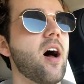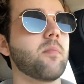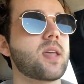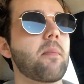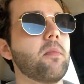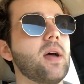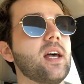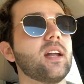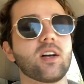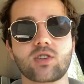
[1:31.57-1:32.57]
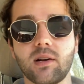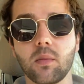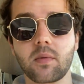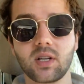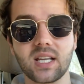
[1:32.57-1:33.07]
Um, type them in and I'll try to
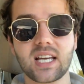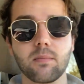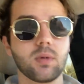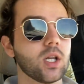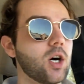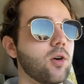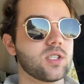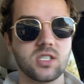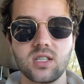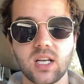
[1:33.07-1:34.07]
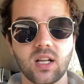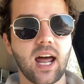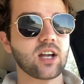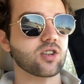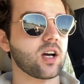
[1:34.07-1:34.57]
remember to link in below. It's Dylan
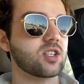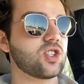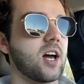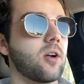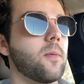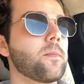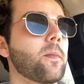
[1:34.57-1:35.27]
Ashlock's channel.